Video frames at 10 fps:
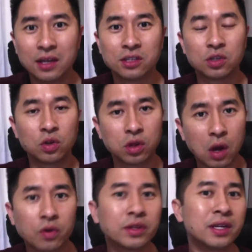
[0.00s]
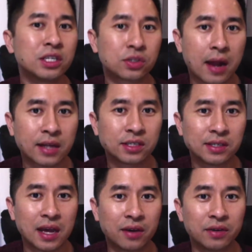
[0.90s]
to lower the distraction
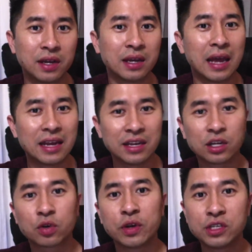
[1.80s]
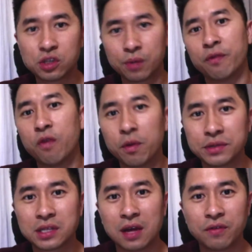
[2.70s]
down and increase your
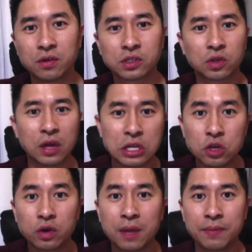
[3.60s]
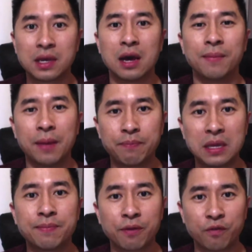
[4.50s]
performance level so that you can become a
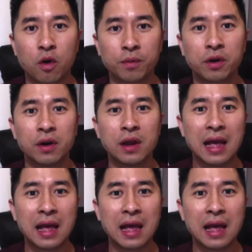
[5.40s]
peak performer